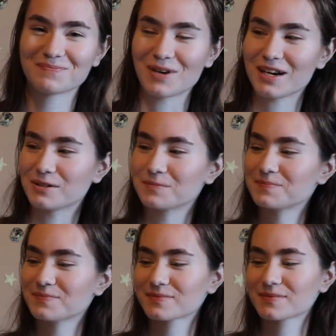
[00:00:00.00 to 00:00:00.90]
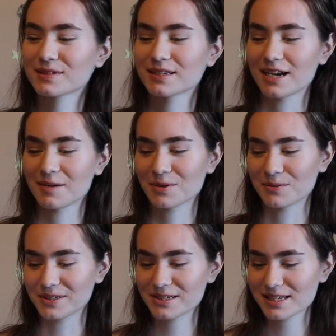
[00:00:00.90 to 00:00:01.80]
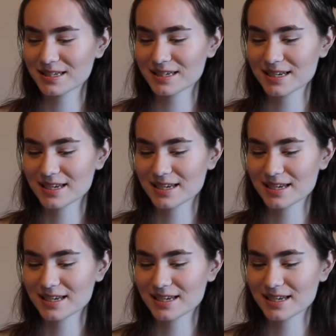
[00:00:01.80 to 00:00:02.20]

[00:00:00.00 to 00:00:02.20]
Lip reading: Wow, I'm the worst.